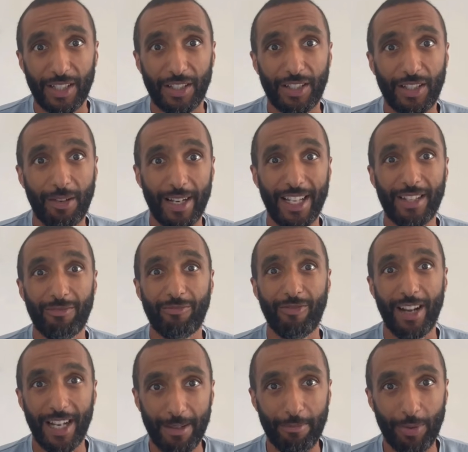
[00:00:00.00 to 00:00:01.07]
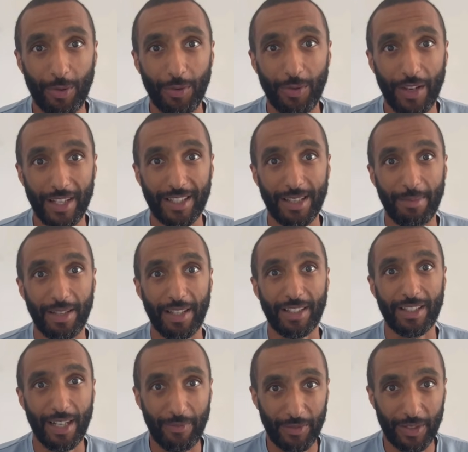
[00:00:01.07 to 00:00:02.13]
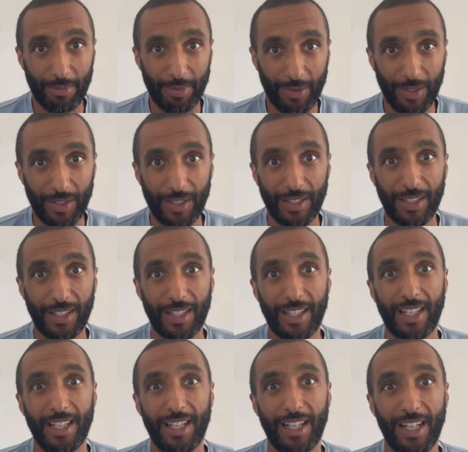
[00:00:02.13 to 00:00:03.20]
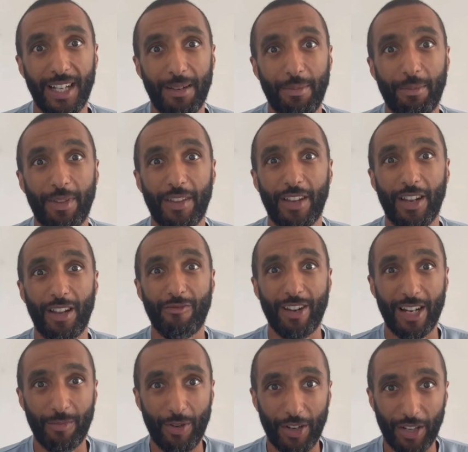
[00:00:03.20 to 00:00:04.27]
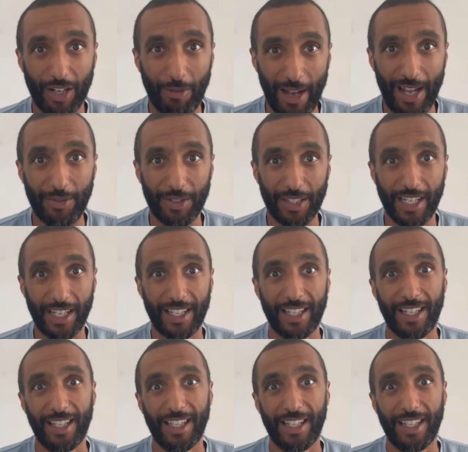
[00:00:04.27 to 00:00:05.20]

So it is really important that it's something that's comfortable, but that I really want to go out in.